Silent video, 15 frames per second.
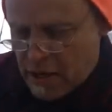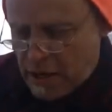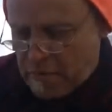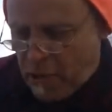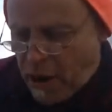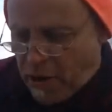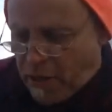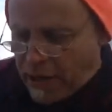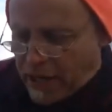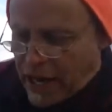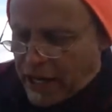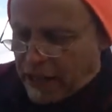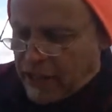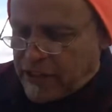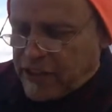By
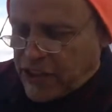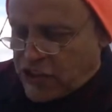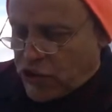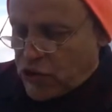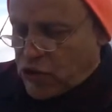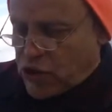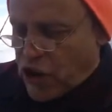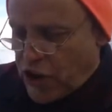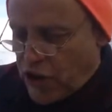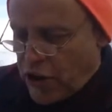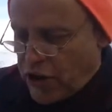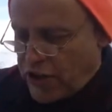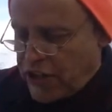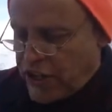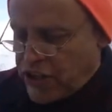relentless to
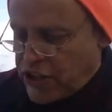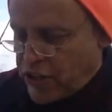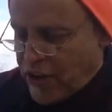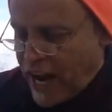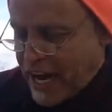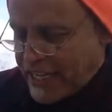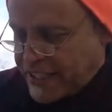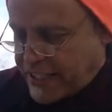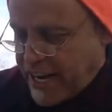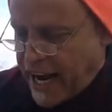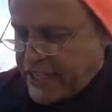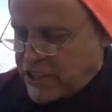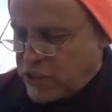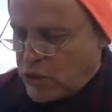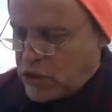turn these United
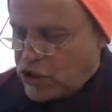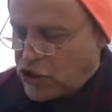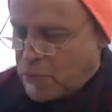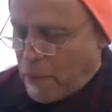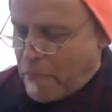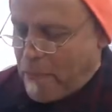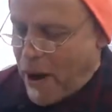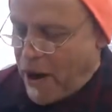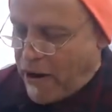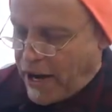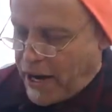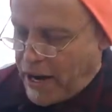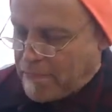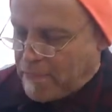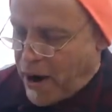States into a superpower
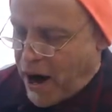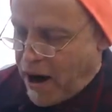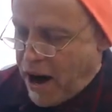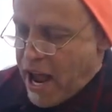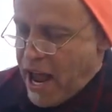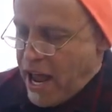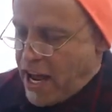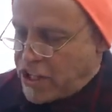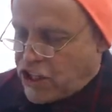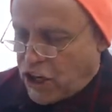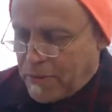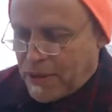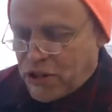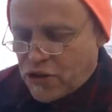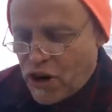and empire, as
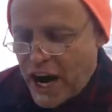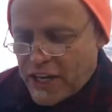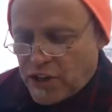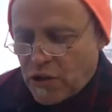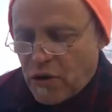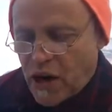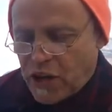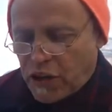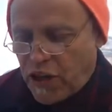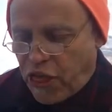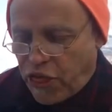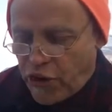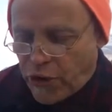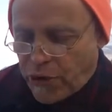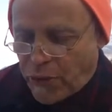German tried to under the
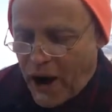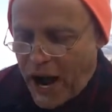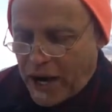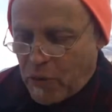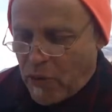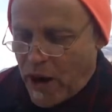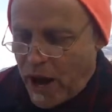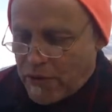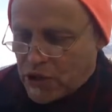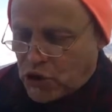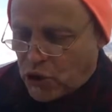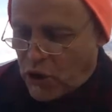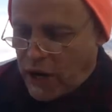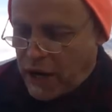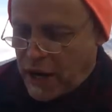Third Reich. When I was
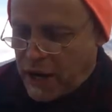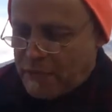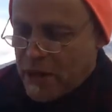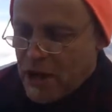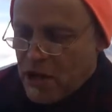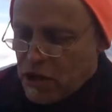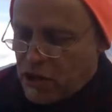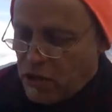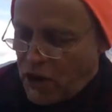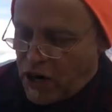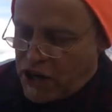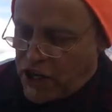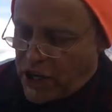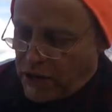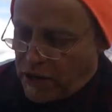growing up, to our
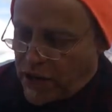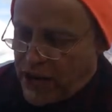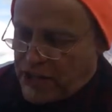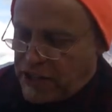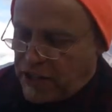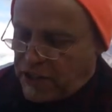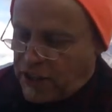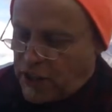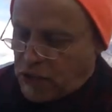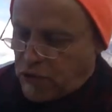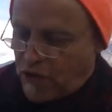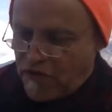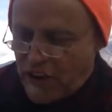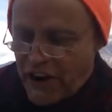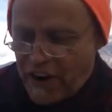generation, these
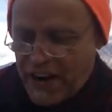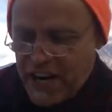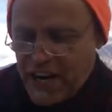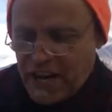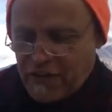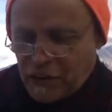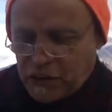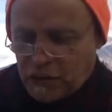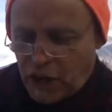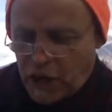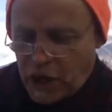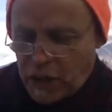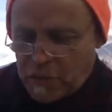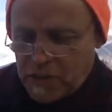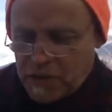were very evil
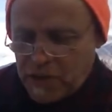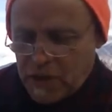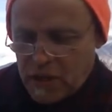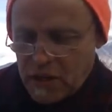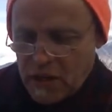terms.